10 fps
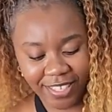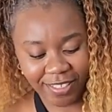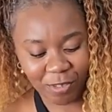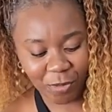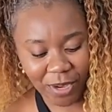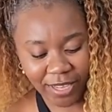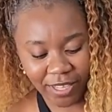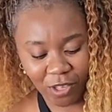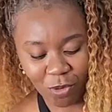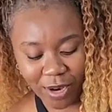It's ready.
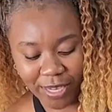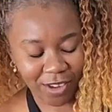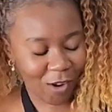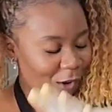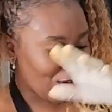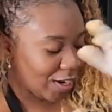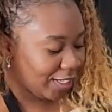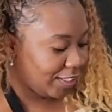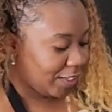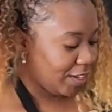You want it hot.